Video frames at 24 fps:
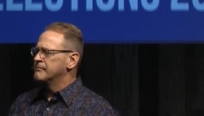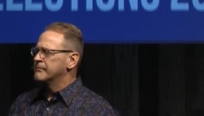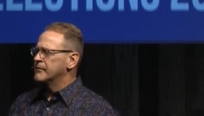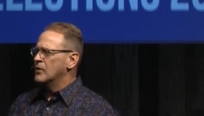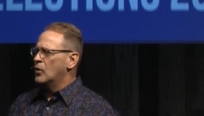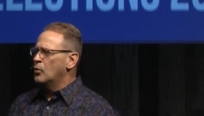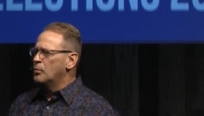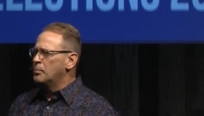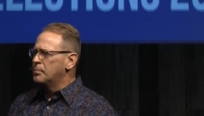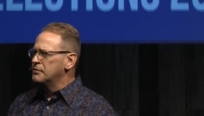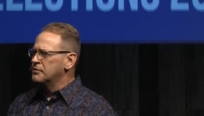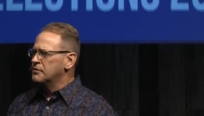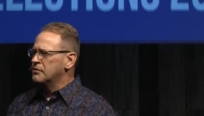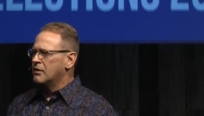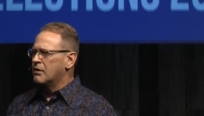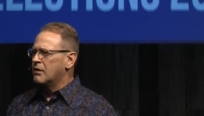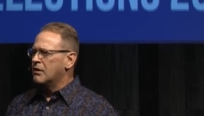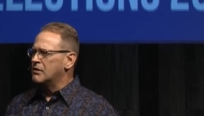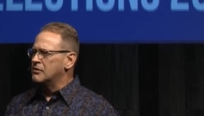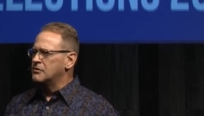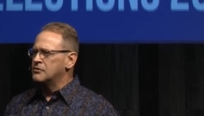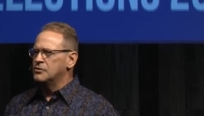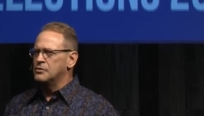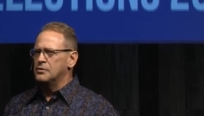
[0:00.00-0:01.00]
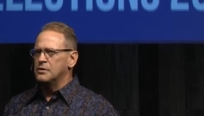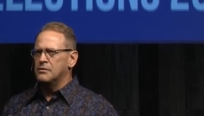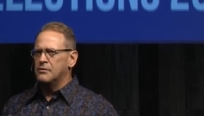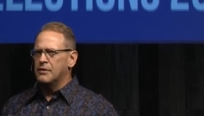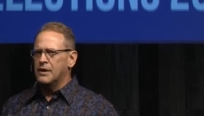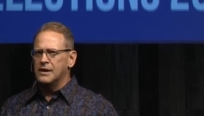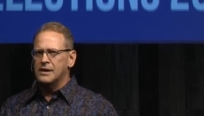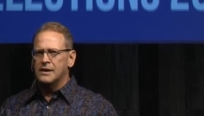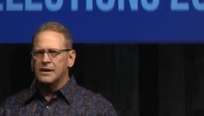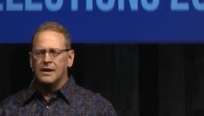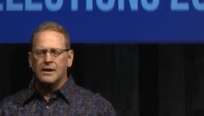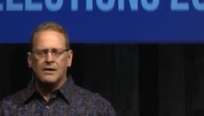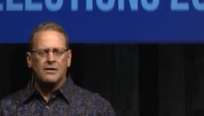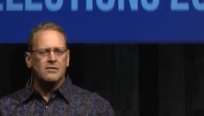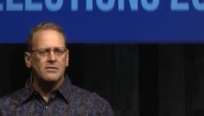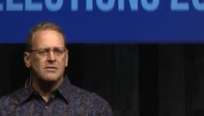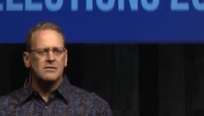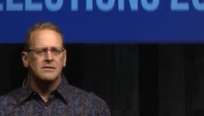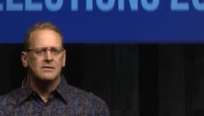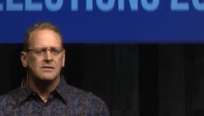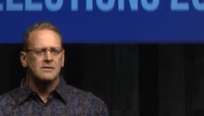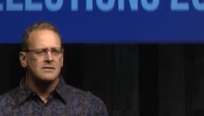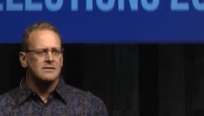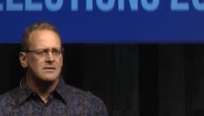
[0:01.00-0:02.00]
Open your heart to it right now.
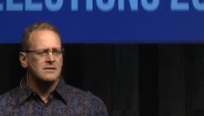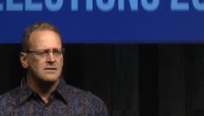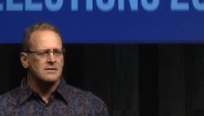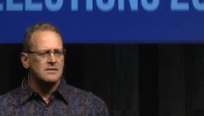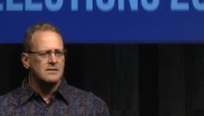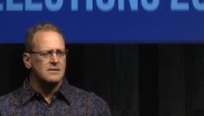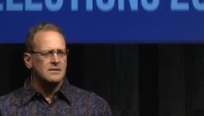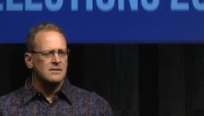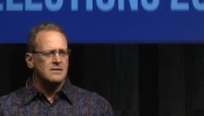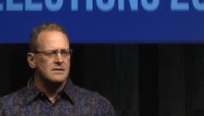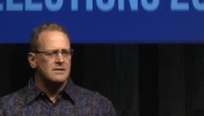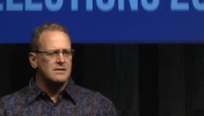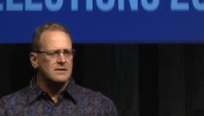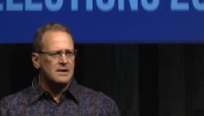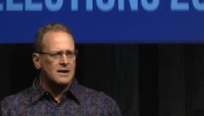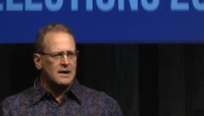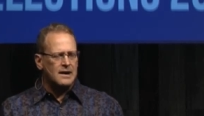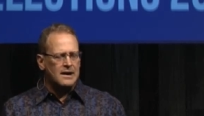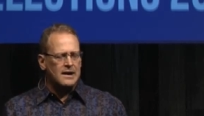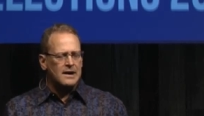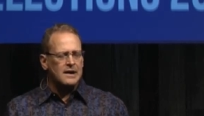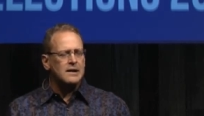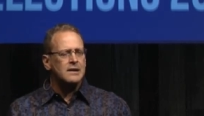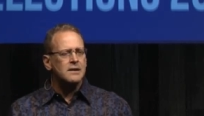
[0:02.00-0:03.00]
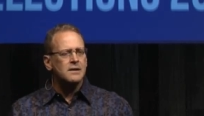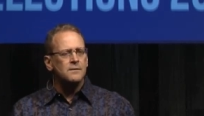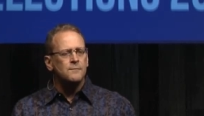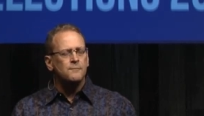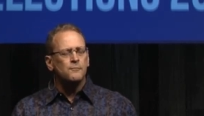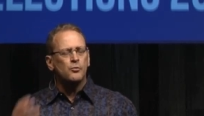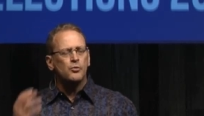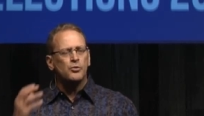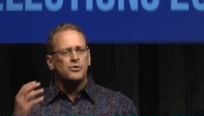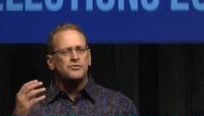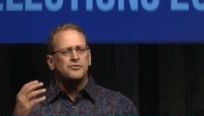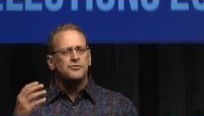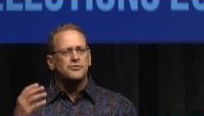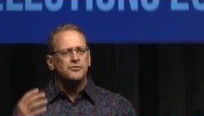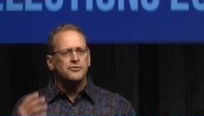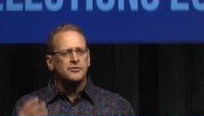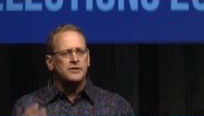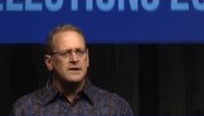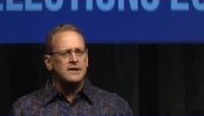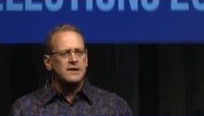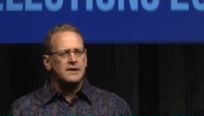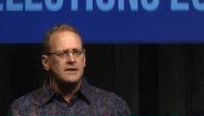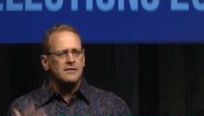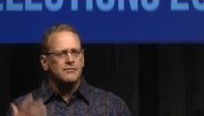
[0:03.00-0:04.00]
I
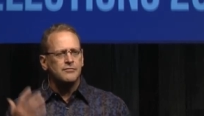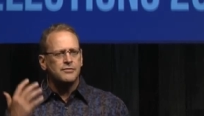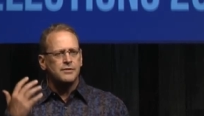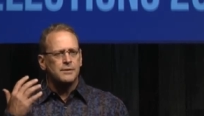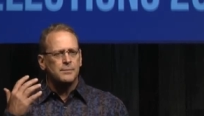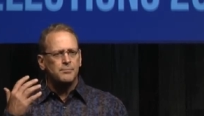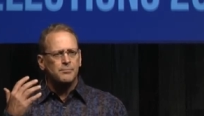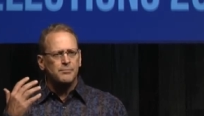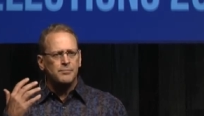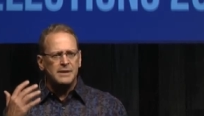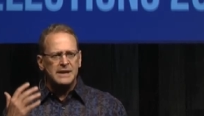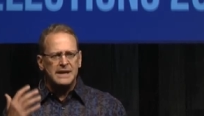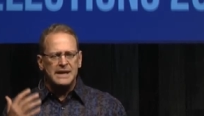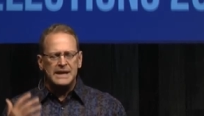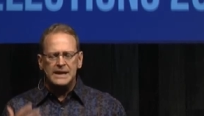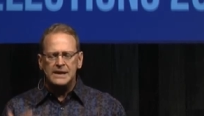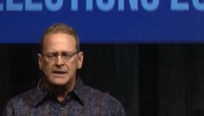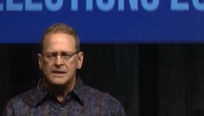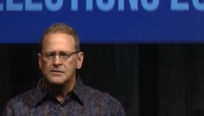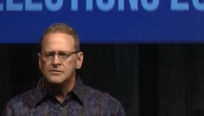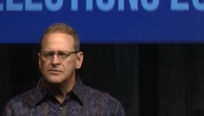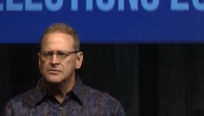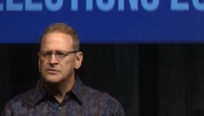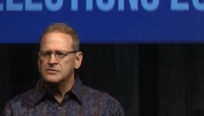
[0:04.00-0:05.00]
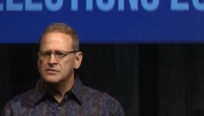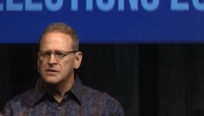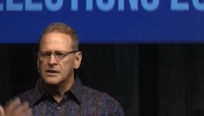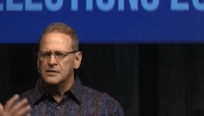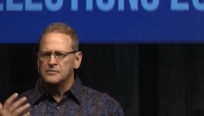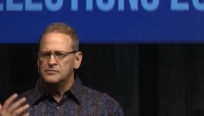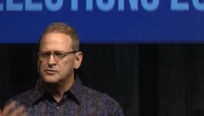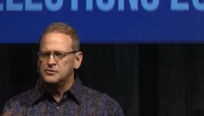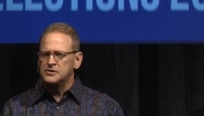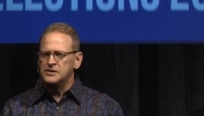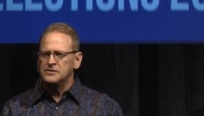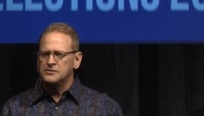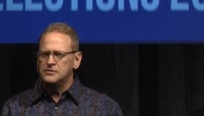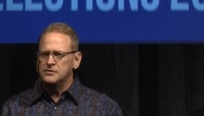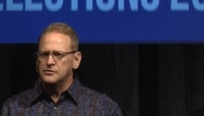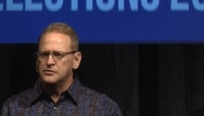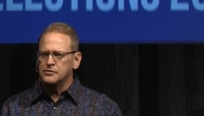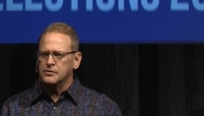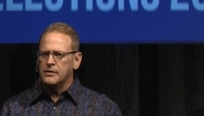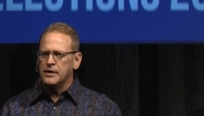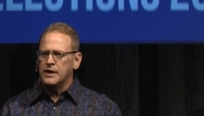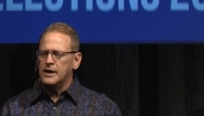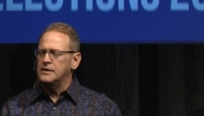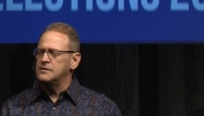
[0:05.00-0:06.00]
receive the peace of Jesus
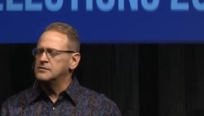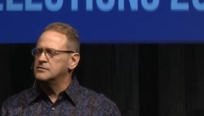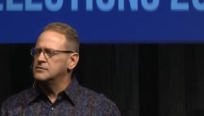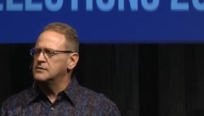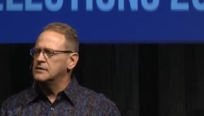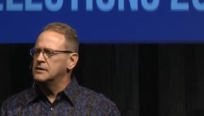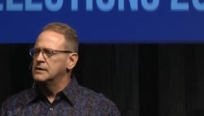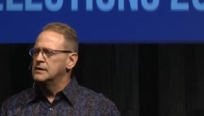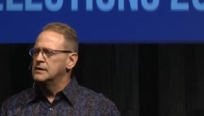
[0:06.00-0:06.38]
Christ.